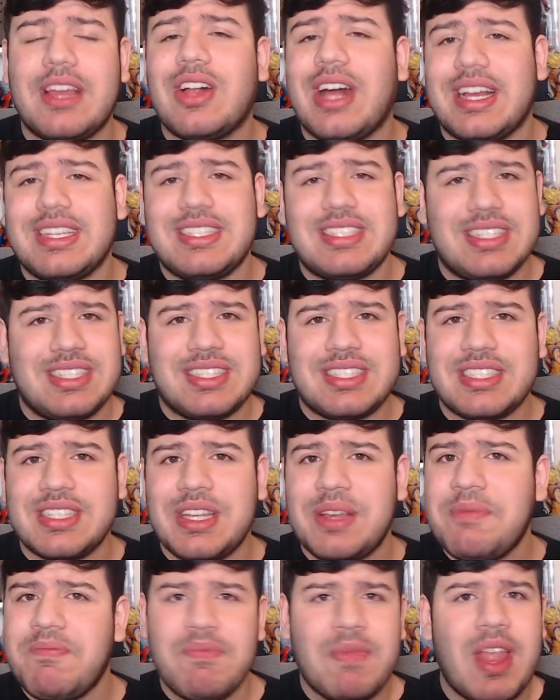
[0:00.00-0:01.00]
classes
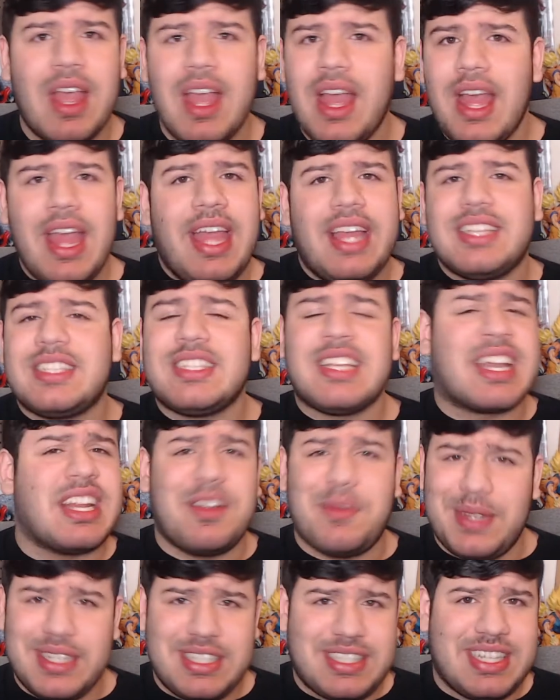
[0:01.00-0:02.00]
it's not going
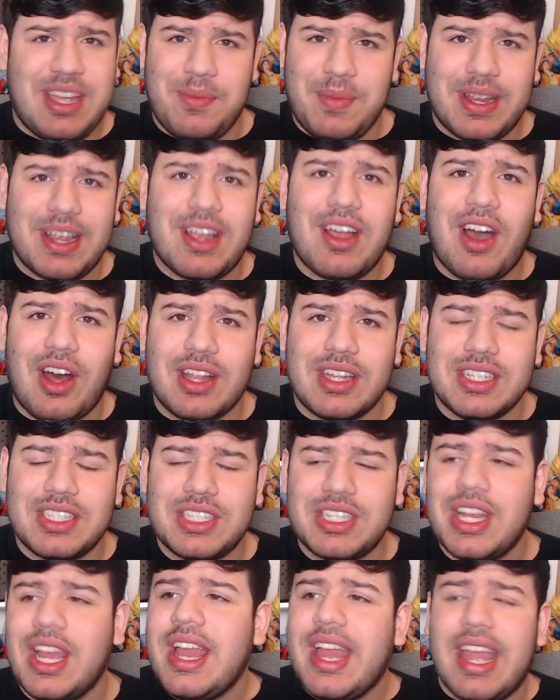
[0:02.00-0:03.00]
to be the same in
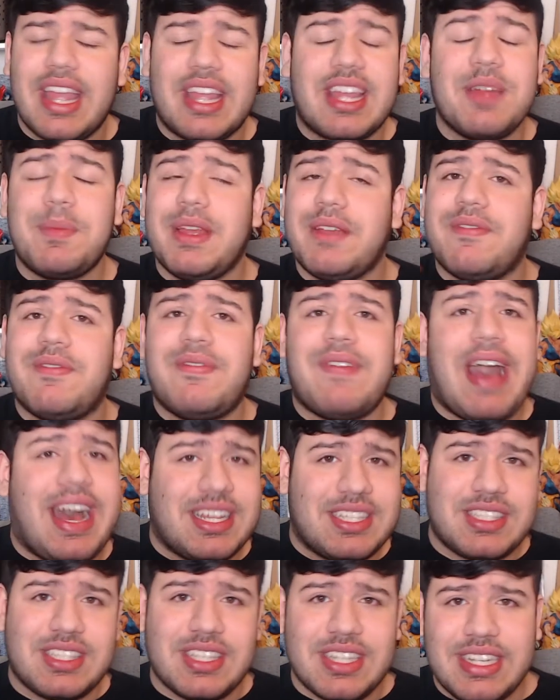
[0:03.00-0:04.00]
college. It can be
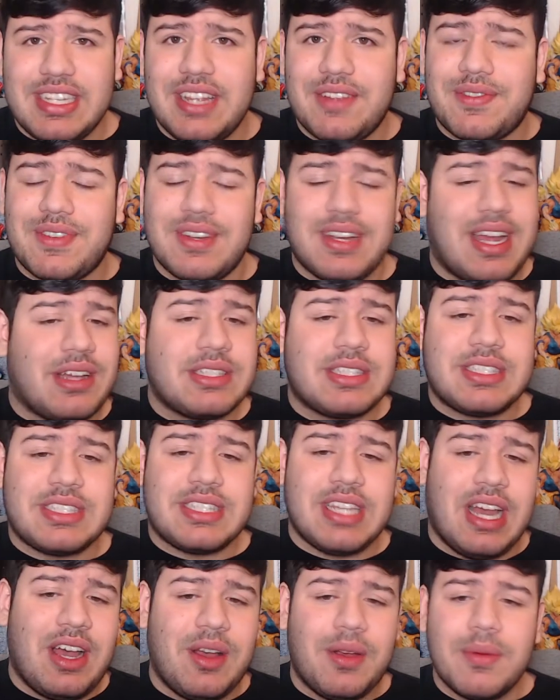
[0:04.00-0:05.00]
vastly different now.
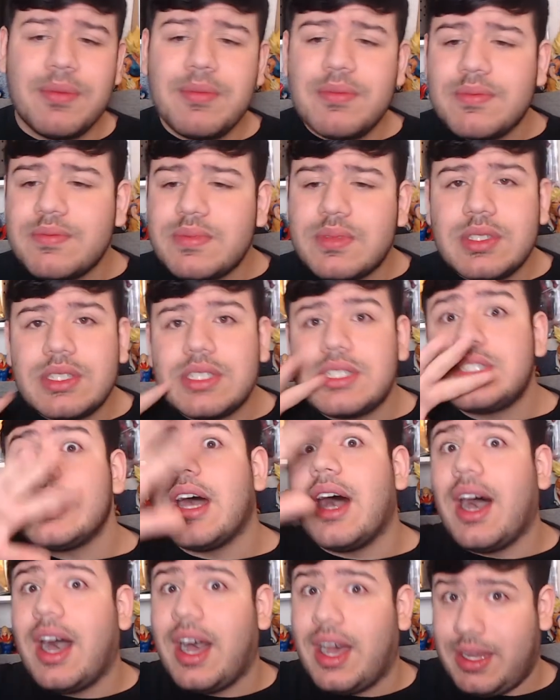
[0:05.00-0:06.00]
Some,
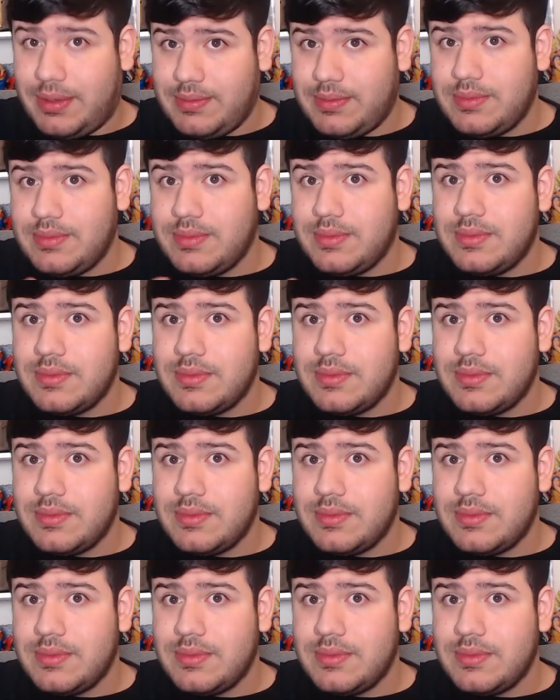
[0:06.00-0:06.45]
some,